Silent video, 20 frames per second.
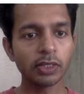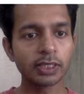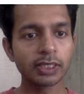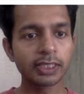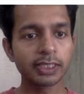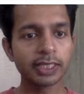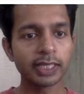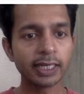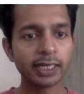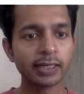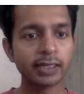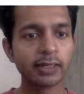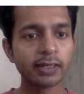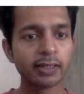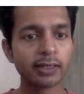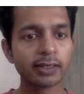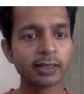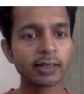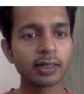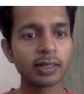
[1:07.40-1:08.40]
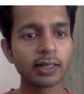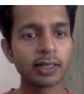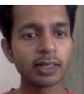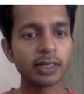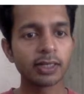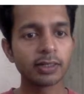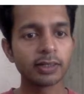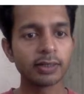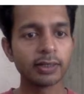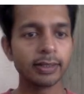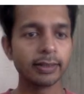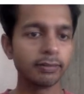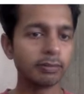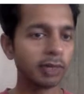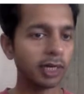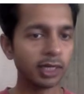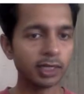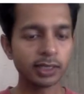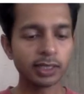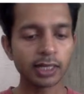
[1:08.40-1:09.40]
center then
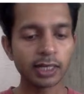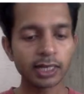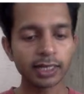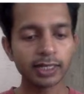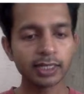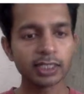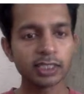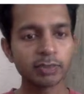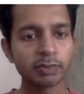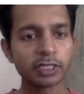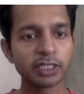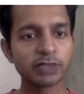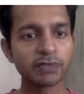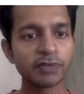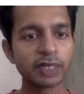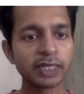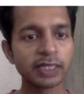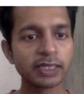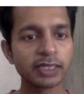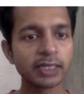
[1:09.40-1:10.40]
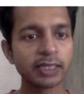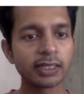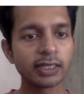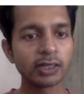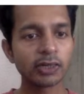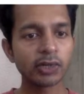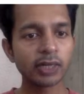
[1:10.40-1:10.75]
either I can specify center